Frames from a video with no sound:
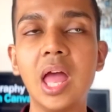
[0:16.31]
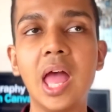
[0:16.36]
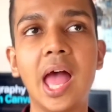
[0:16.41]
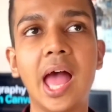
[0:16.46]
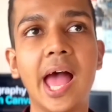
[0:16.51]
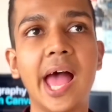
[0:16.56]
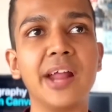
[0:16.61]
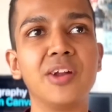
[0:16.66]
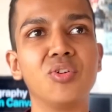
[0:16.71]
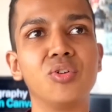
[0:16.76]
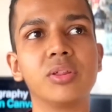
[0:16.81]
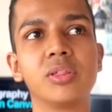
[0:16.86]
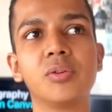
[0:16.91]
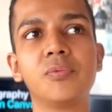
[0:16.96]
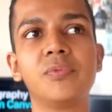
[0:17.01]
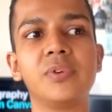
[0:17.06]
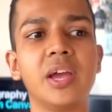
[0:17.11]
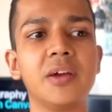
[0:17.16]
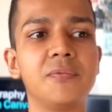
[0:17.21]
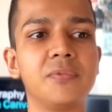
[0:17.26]
And also
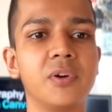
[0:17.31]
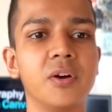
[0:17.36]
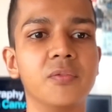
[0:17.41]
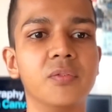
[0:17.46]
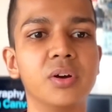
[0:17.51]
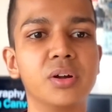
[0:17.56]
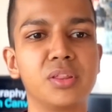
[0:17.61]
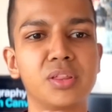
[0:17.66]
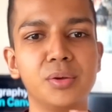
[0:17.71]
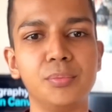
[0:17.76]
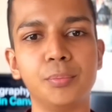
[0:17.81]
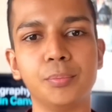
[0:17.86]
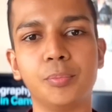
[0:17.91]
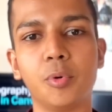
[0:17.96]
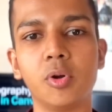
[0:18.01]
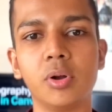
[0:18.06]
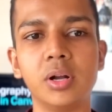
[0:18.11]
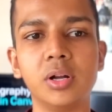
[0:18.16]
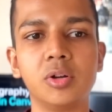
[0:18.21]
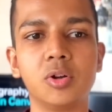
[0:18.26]
we have covered some
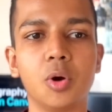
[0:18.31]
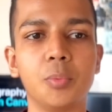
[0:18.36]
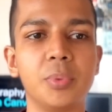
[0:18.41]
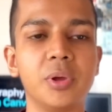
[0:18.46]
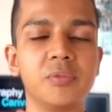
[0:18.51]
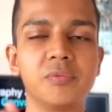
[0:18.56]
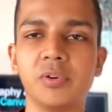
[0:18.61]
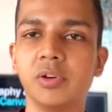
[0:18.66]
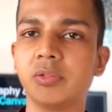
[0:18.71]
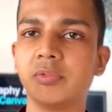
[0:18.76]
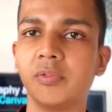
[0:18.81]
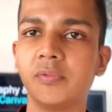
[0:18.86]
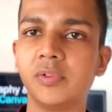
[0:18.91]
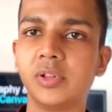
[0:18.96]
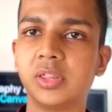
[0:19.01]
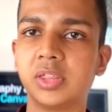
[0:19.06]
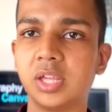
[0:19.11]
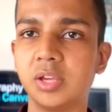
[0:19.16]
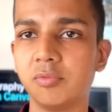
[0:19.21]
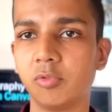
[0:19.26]
important topic. First, we will
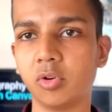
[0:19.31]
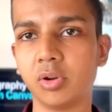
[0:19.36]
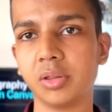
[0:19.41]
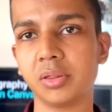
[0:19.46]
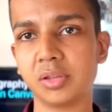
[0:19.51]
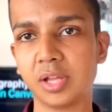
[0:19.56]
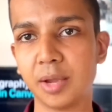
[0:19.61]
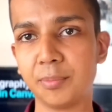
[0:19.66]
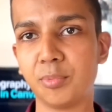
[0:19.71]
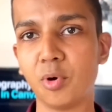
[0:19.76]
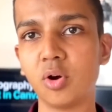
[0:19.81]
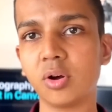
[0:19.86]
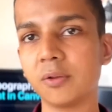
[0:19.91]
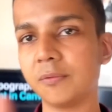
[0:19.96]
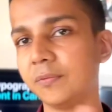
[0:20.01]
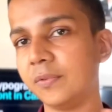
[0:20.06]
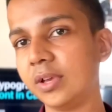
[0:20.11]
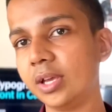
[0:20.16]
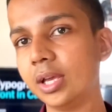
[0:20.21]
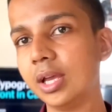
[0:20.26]
see what is
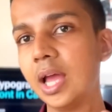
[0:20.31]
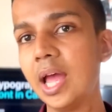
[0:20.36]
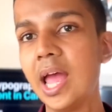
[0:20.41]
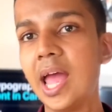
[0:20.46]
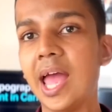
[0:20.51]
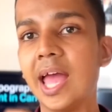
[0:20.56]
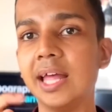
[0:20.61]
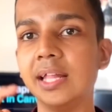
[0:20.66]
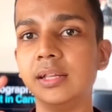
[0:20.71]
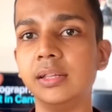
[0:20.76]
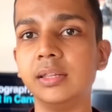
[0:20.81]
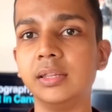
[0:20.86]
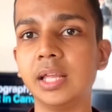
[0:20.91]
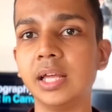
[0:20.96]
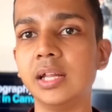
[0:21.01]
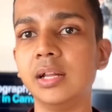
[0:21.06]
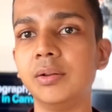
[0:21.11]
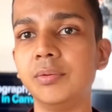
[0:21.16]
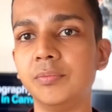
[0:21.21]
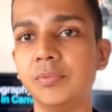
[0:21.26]
typography, and
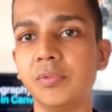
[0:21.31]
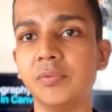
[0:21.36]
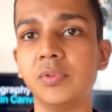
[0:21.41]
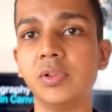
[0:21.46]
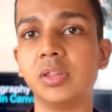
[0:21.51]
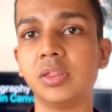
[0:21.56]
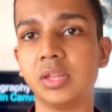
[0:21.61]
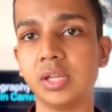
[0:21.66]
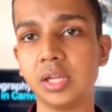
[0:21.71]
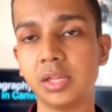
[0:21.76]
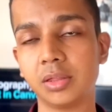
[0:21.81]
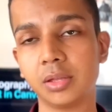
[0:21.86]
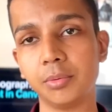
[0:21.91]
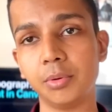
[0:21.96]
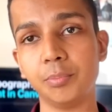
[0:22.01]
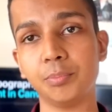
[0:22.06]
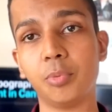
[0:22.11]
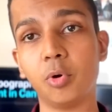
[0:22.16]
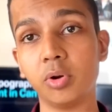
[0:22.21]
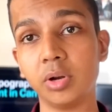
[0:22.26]
then we will see some
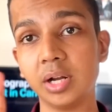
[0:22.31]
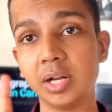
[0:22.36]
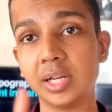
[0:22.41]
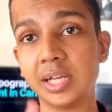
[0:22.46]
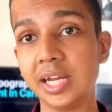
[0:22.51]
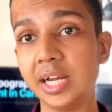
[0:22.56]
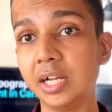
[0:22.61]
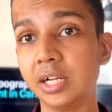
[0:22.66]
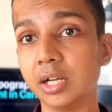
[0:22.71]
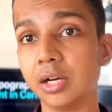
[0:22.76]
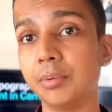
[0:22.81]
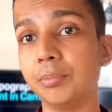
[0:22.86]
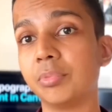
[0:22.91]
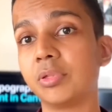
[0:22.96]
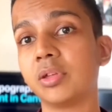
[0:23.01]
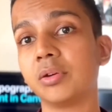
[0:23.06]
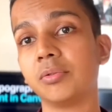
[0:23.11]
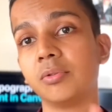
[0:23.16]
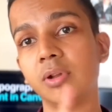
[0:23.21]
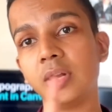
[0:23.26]
important key terms
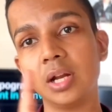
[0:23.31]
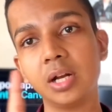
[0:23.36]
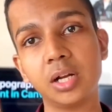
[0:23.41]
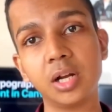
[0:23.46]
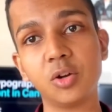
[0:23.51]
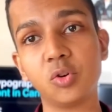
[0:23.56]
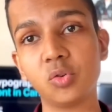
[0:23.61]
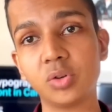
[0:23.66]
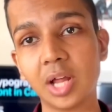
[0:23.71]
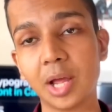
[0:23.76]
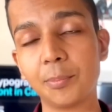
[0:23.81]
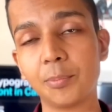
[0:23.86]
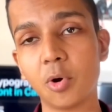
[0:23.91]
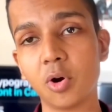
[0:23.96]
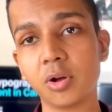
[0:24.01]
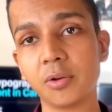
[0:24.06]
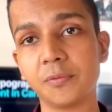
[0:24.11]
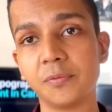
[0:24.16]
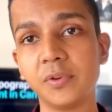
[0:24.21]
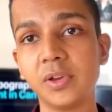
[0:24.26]
related to
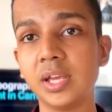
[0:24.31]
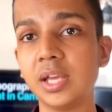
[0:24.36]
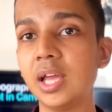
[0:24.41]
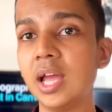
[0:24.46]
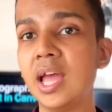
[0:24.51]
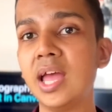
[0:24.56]
typography.